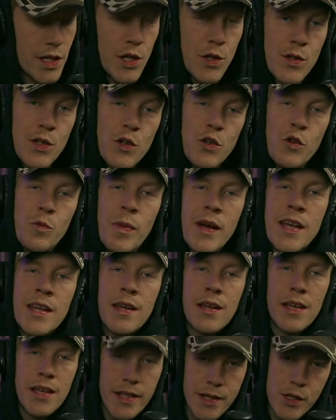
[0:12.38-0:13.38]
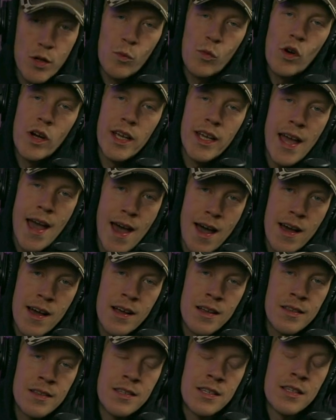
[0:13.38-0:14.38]
good, YouTube? It's your boy
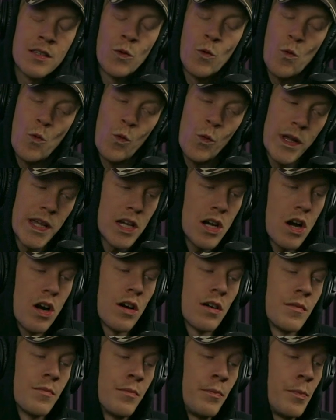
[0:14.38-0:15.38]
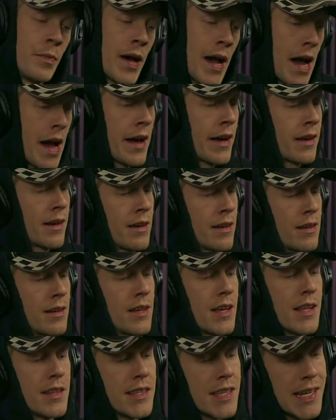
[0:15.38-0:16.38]
Kaz. We are back,
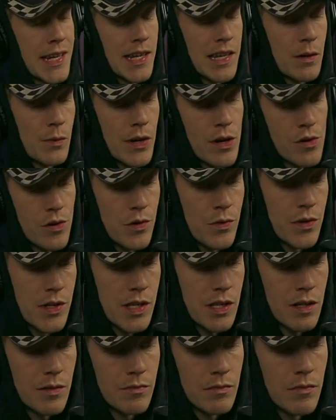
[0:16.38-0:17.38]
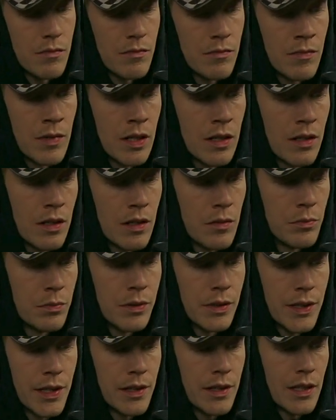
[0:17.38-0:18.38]
and today we are doing something
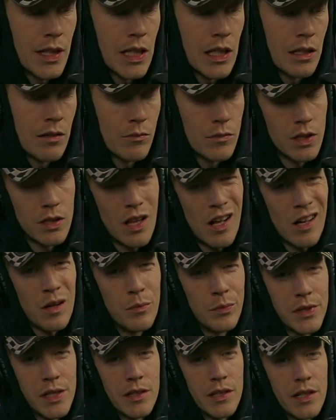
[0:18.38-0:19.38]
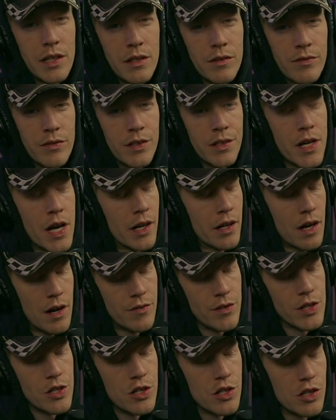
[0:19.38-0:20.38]
completely, well, not completely different. I
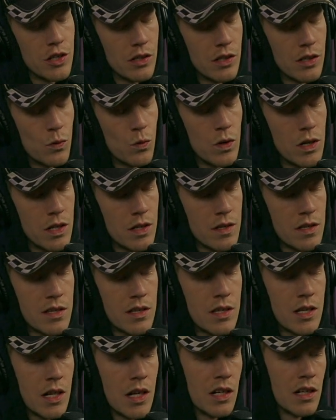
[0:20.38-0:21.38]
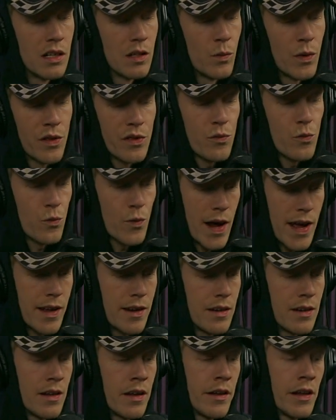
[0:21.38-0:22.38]
covered Chinchilla once with
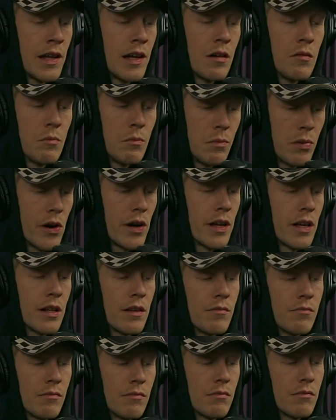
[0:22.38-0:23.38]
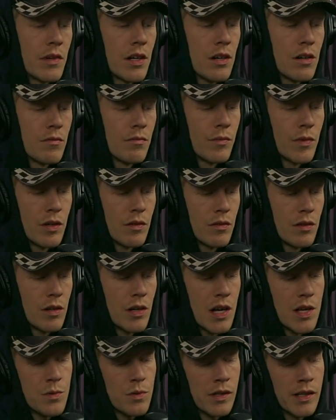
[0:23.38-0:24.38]
Ren, but you know, you
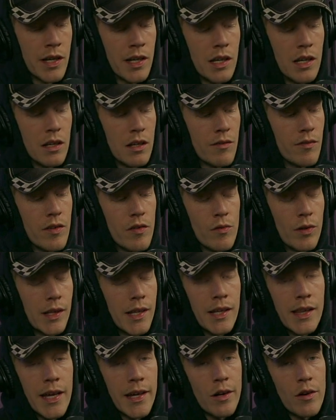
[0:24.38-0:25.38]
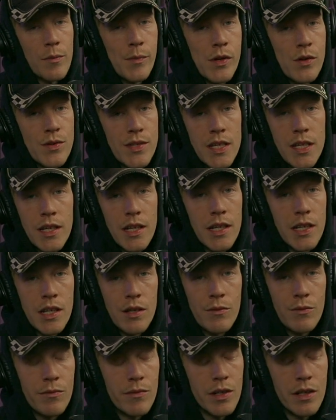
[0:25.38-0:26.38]
guys were like, if you really like her music and
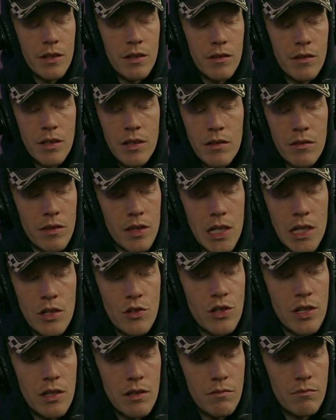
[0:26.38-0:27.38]
you don't think